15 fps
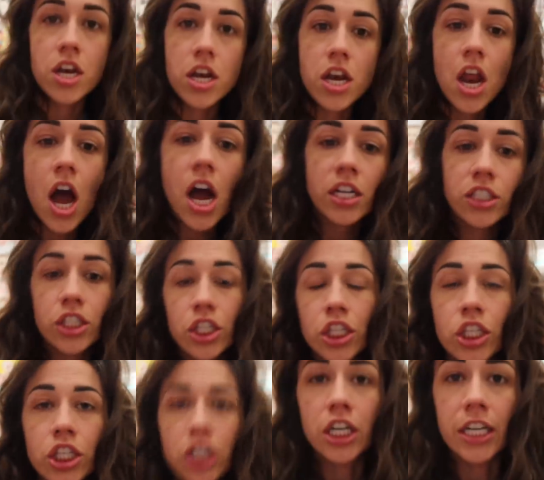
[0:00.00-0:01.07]
not
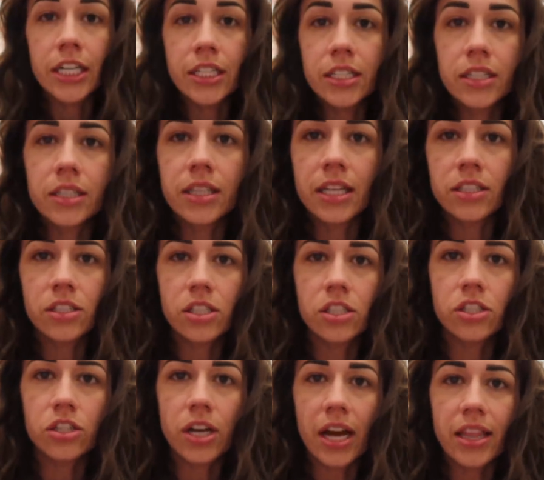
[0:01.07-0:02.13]
good. Let's
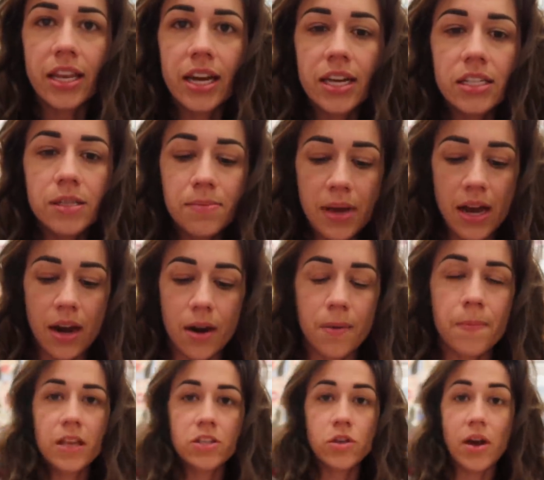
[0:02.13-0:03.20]
try the next
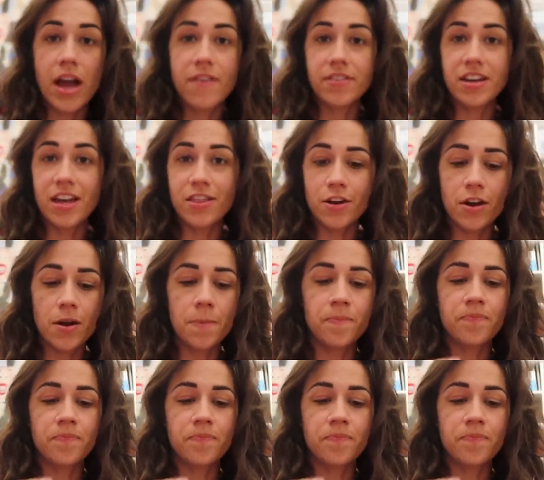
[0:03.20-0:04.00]
pair. So I have another